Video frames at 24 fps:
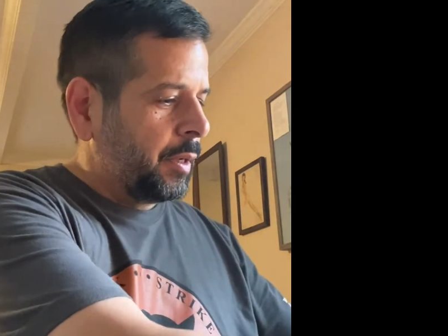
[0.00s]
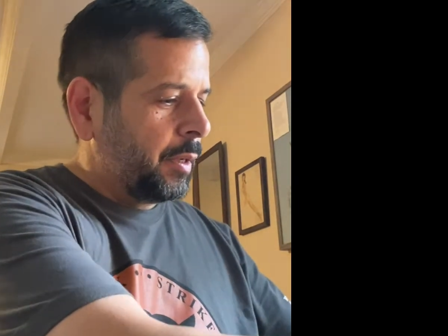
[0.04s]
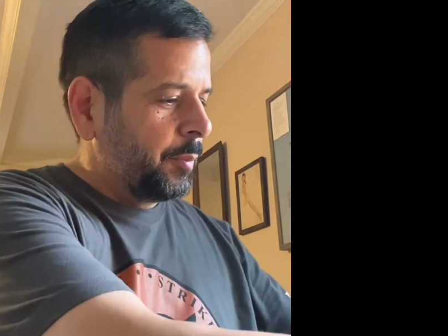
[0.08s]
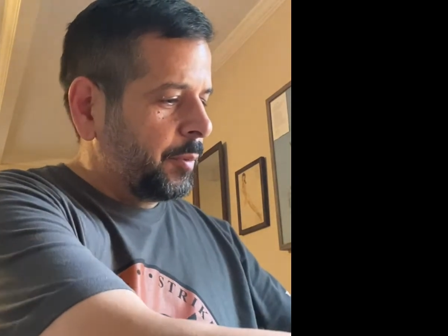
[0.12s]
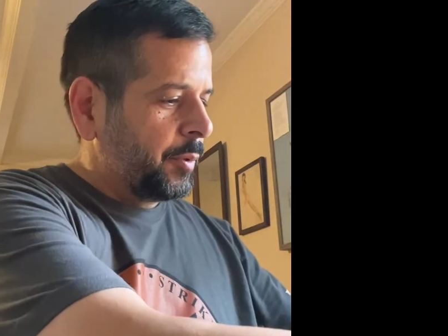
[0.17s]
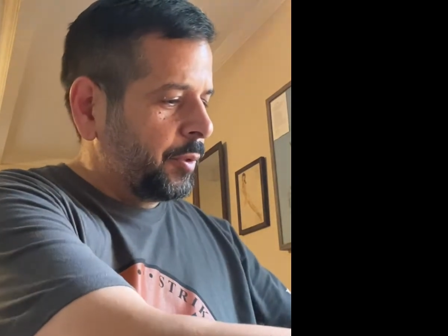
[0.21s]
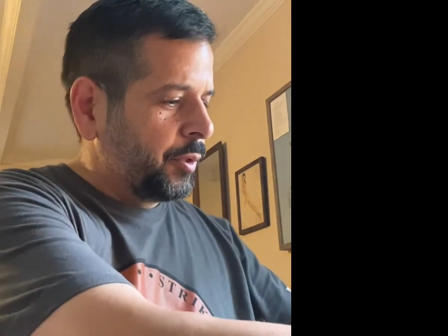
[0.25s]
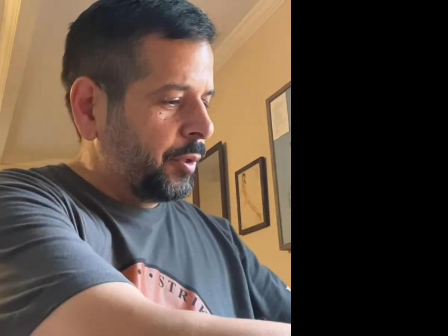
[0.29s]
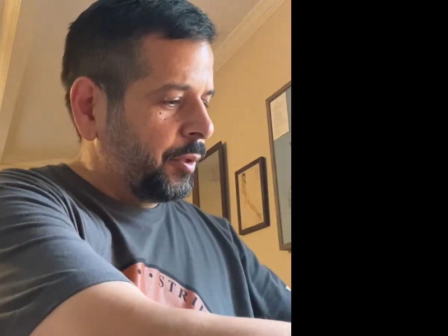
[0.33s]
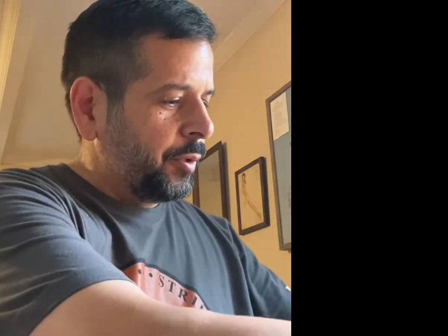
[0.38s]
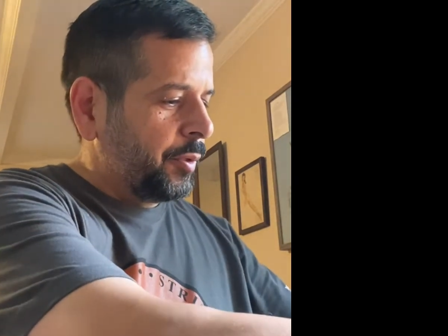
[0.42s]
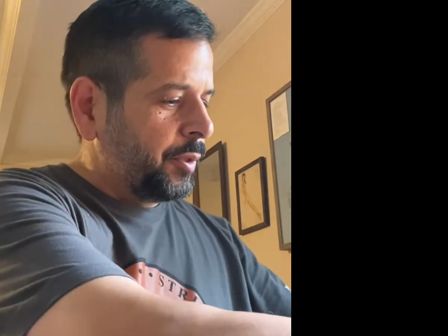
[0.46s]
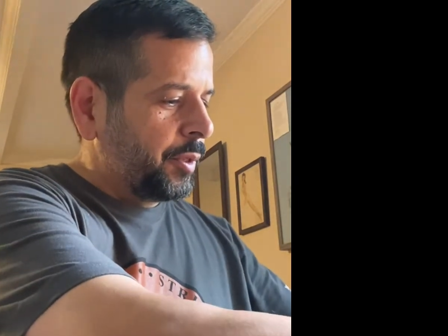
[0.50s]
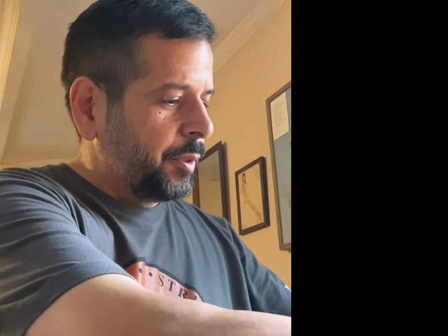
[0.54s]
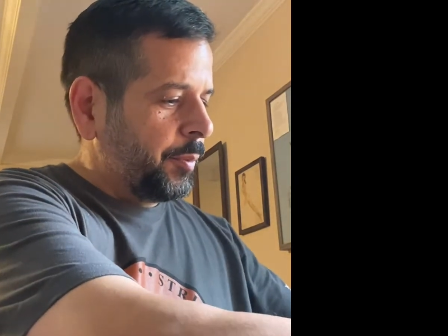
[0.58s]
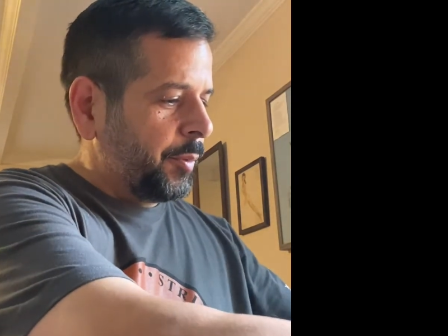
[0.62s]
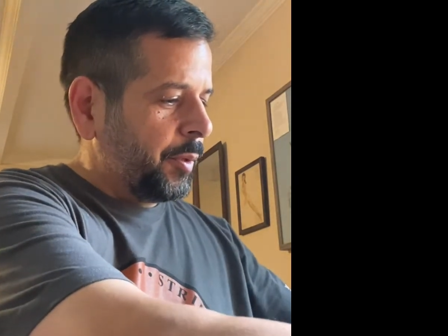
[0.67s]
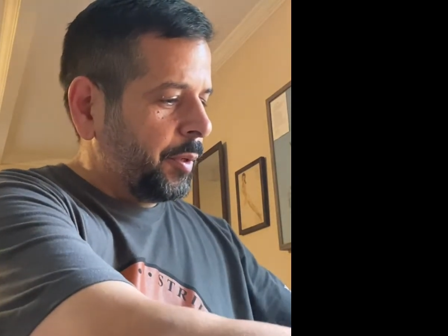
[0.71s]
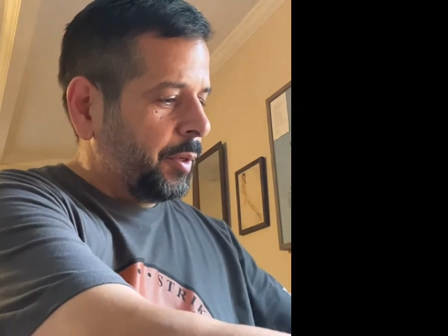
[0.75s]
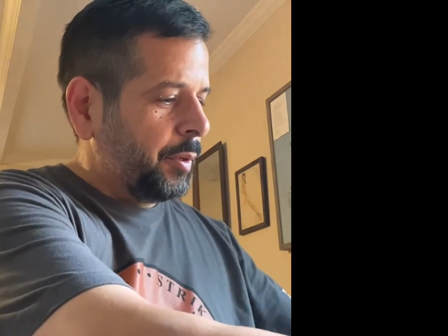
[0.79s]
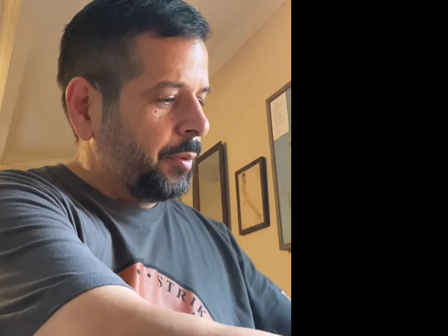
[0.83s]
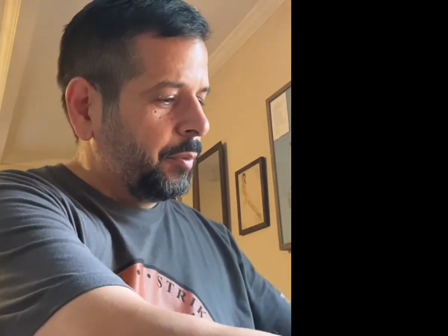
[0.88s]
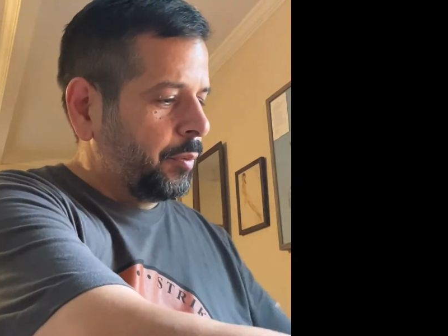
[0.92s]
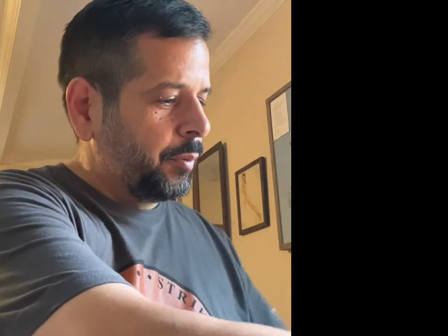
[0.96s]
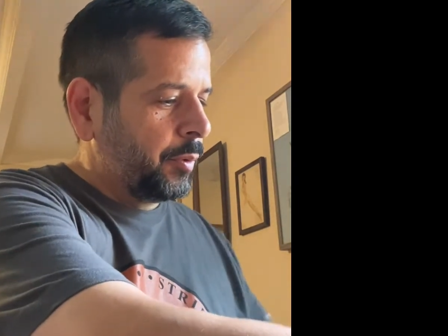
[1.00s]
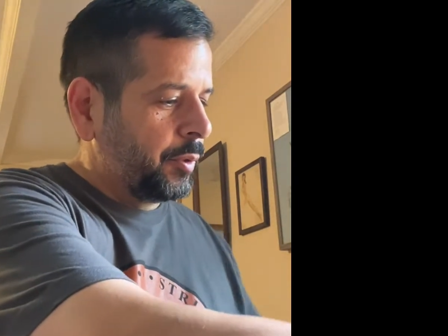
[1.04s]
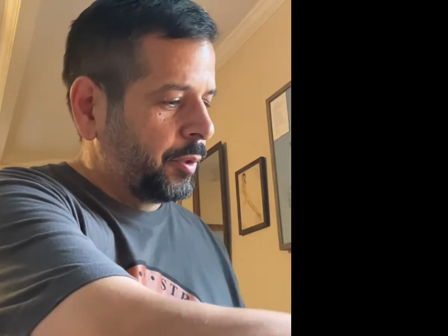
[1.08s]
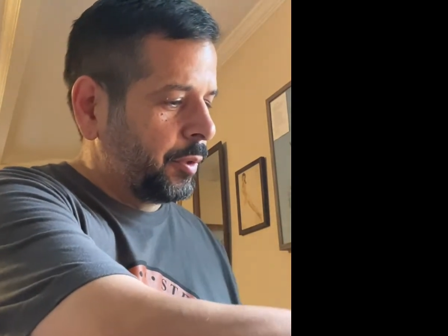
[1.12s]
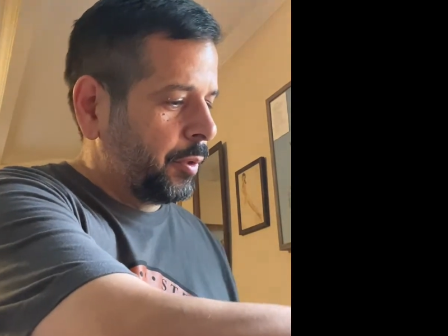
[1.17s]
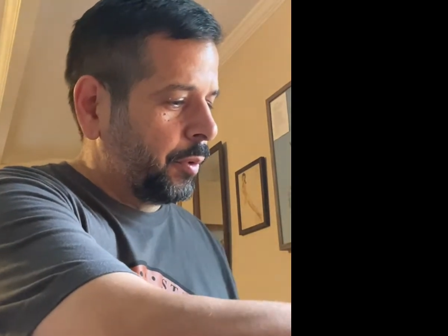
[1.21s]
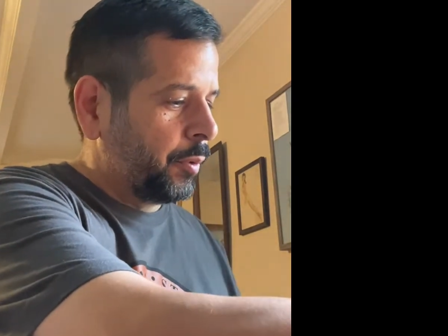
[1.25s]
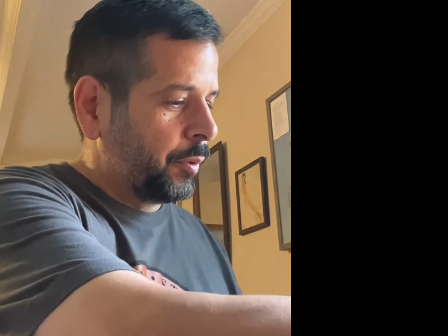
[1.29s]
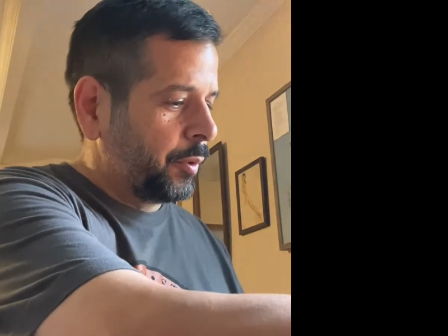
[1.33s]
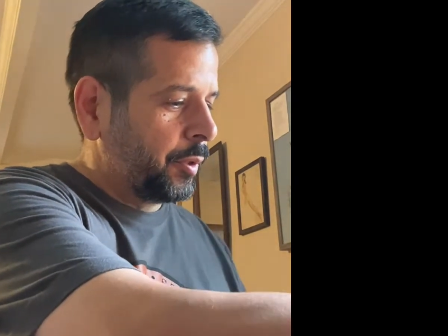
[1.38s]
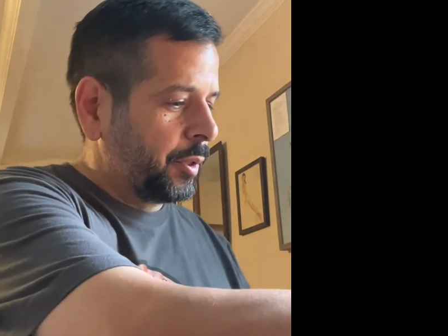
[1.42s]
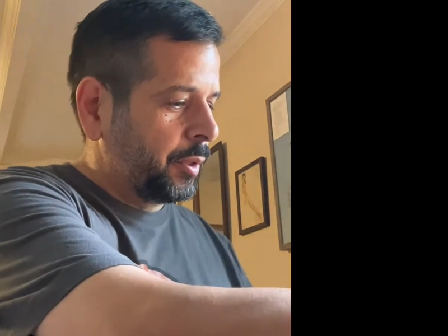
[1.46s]
show you some of the
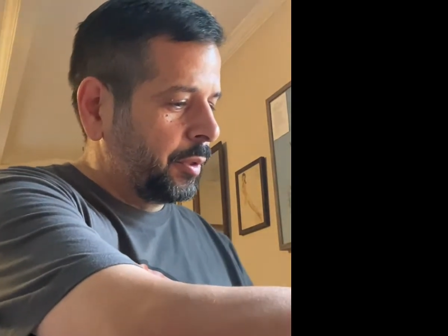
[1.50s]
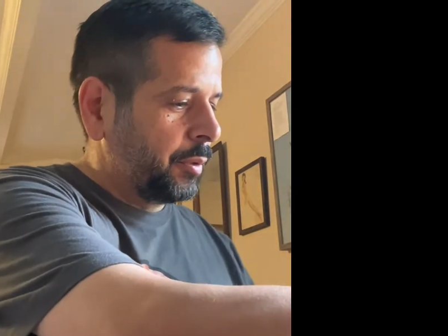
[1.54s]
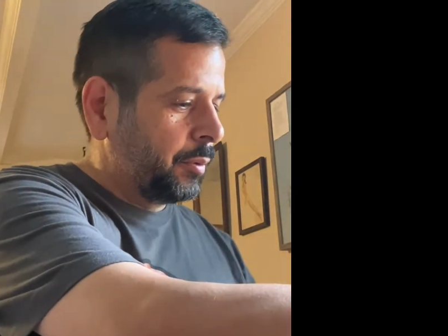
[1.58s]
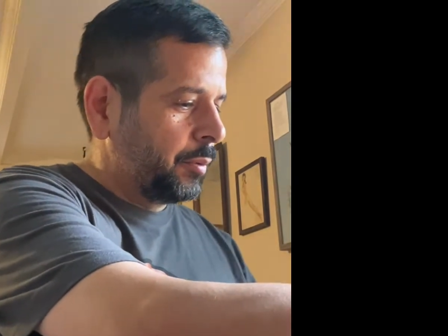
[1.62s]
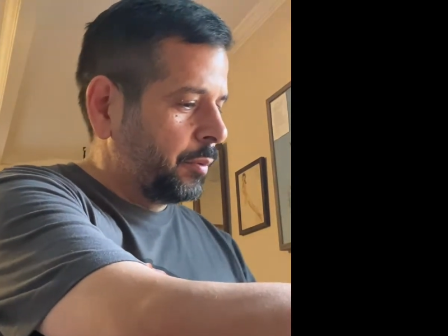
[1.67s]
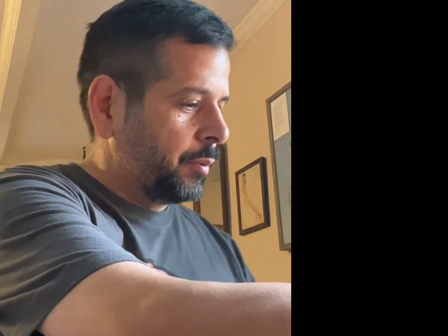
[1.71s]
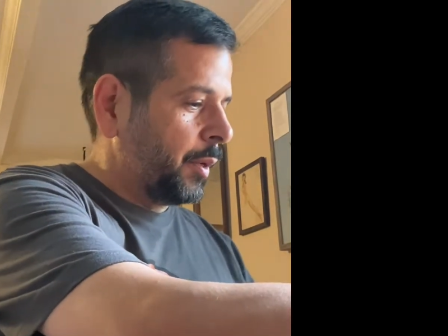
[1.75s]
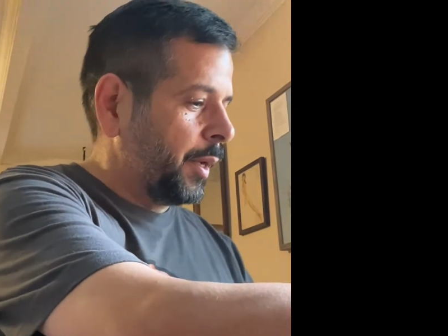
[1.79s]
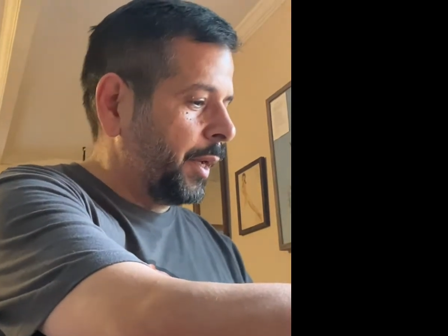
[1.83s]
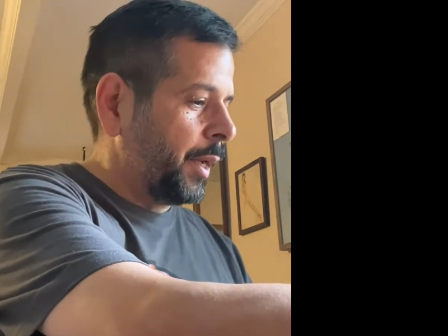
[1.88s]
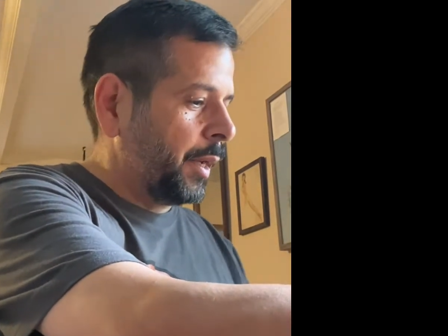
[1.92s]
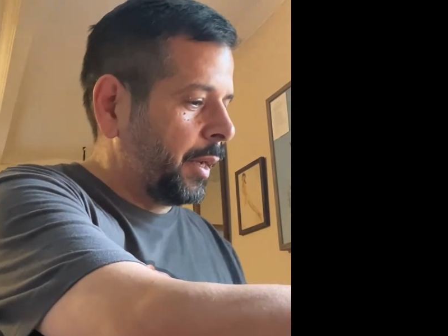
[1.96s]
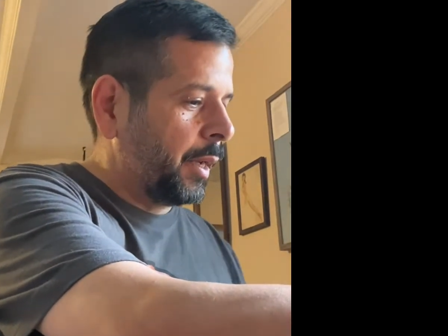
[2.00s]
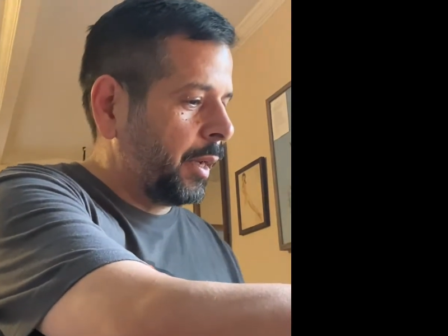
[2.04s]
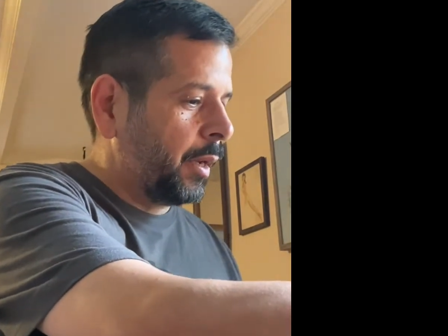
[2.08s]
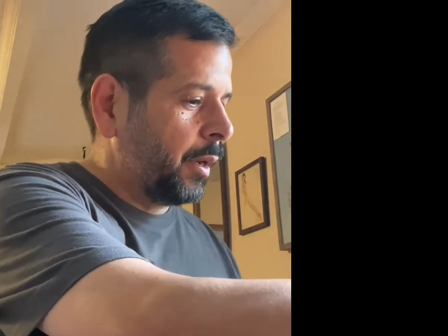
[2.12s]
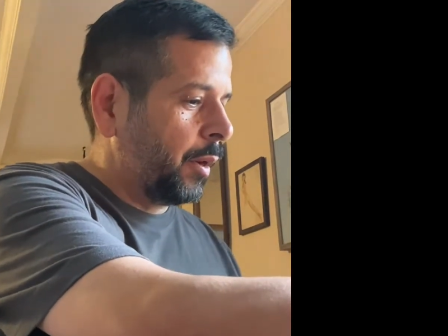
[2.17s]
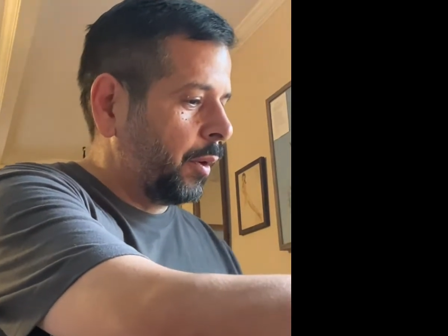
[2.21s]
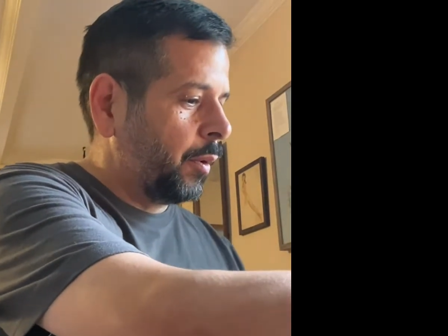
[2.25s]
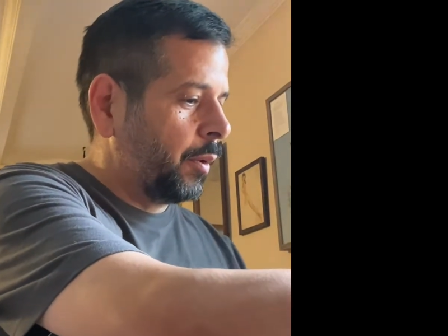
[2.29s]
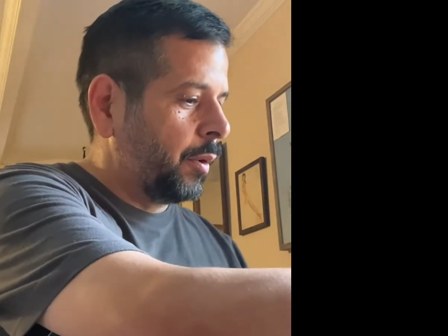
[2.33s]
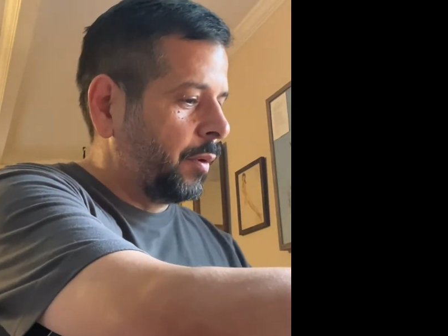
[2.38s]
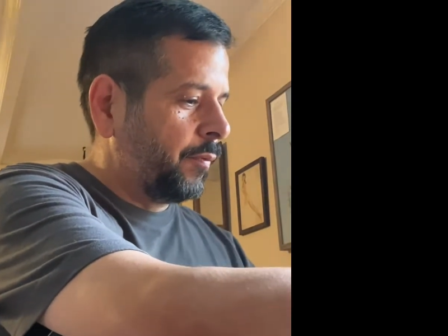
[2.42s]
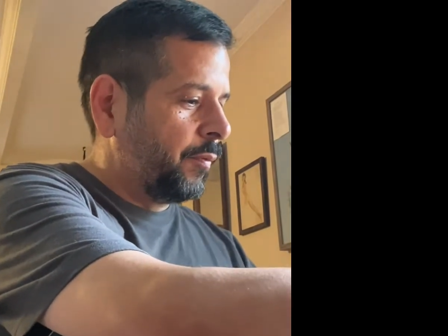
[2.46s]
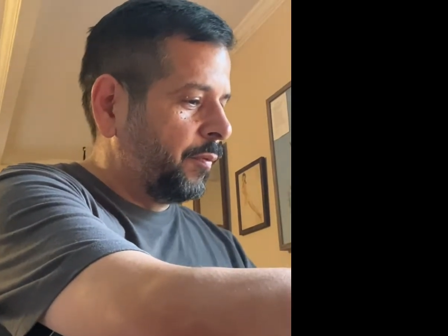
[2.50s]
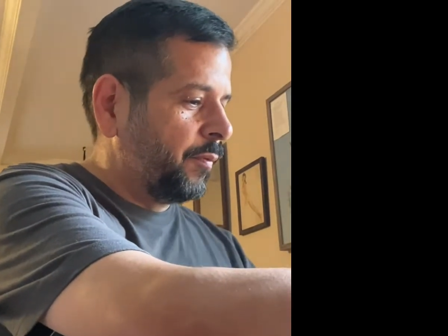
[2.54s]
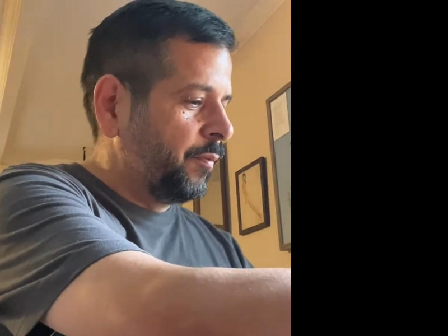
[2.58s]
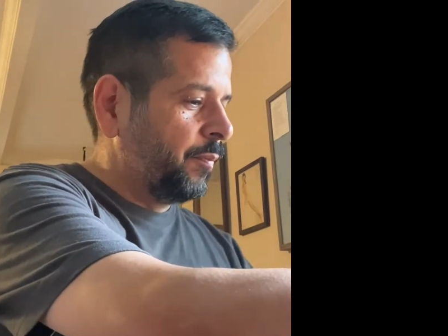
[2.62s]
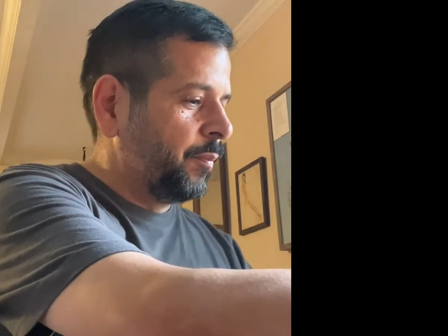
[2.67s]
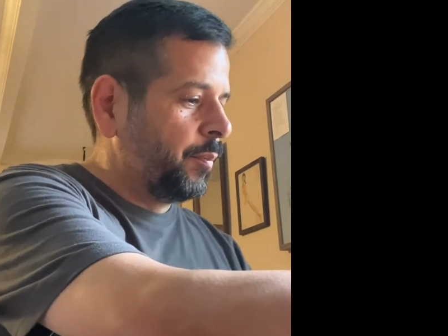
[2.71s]
results right now of